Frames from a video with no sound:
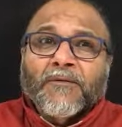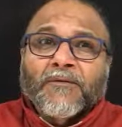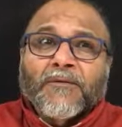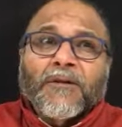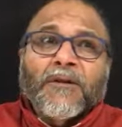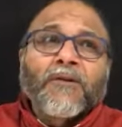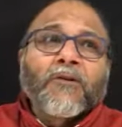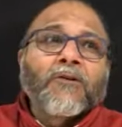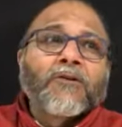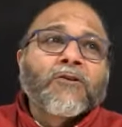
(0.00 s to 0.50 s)

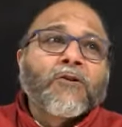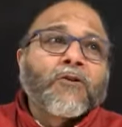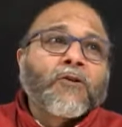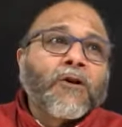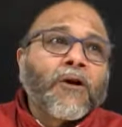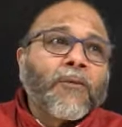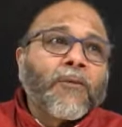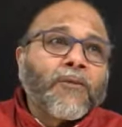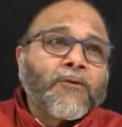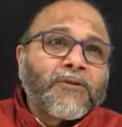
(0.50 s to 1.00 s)
They are not
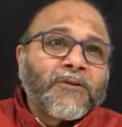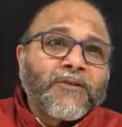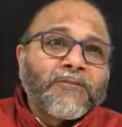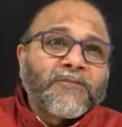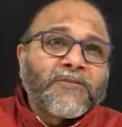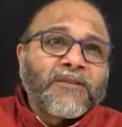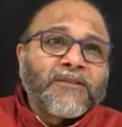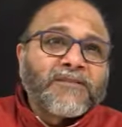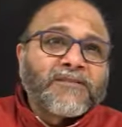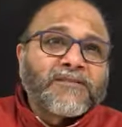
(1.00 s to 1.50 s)
talking about
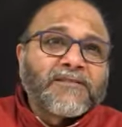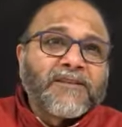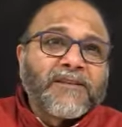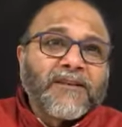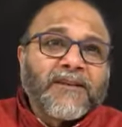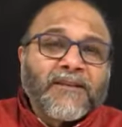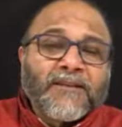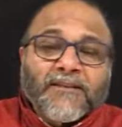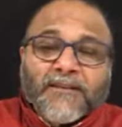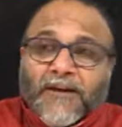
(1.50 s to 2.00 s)
themselves,
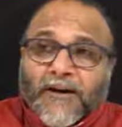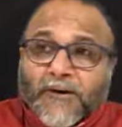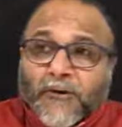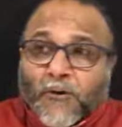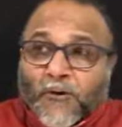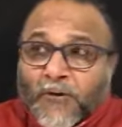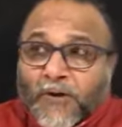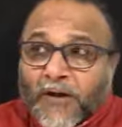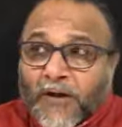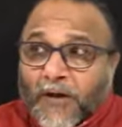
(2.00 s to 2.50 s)
they are
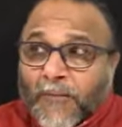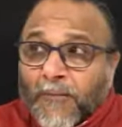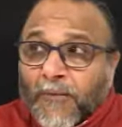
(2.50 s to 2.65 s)
talking